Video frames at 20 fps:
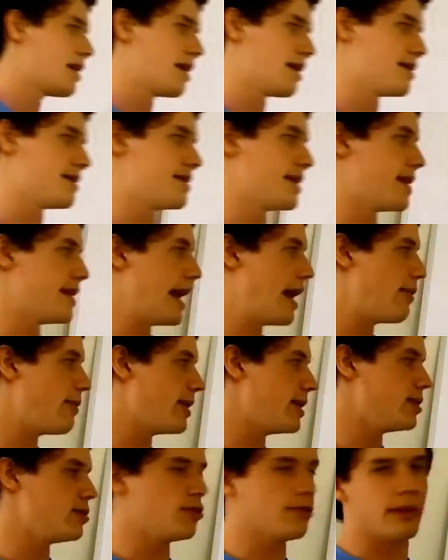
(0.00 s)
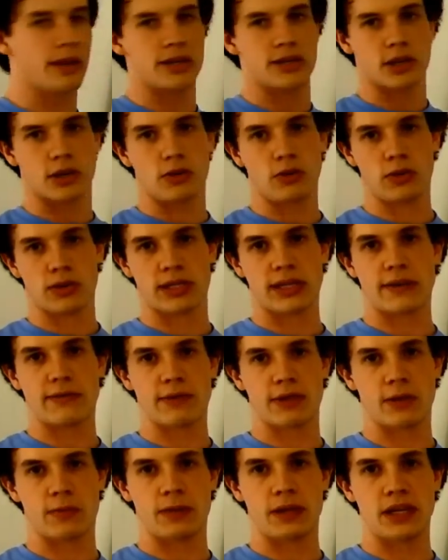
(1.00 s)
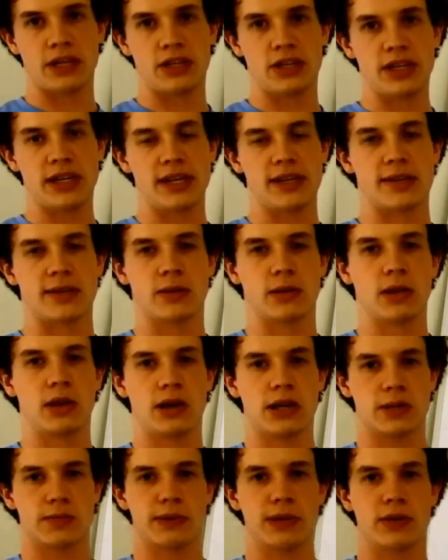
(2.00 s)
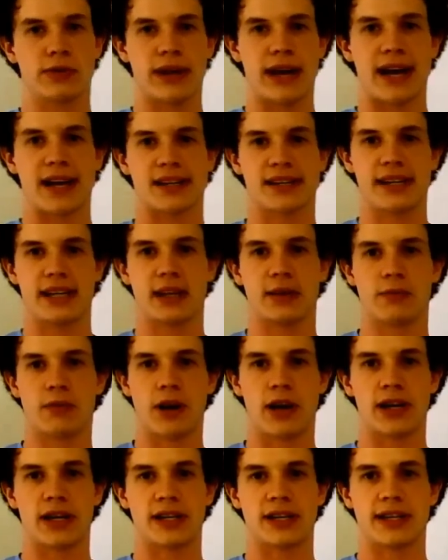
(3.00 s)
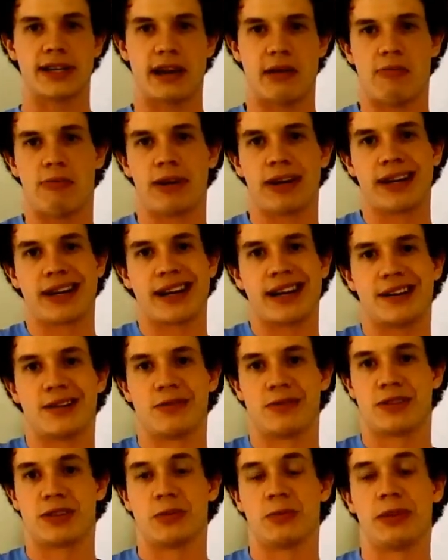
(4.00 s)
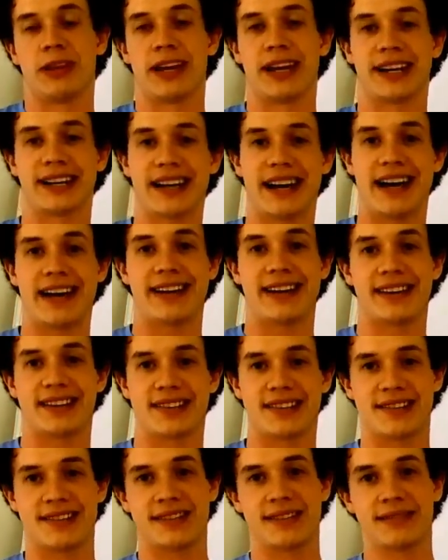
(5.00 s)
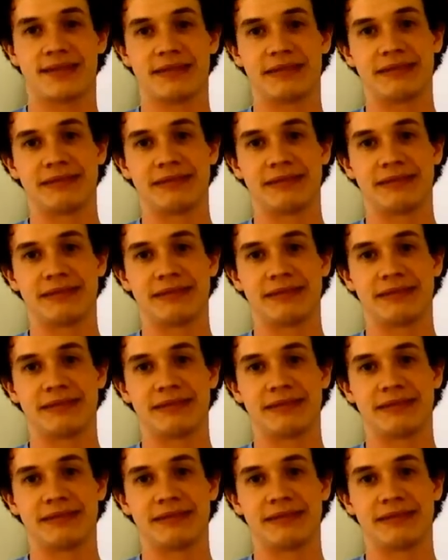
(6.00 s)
And say, now we can do a bunch of cool stuff with our PGs, so long as we don't accidentally run into that one guy who's still playing Dotix.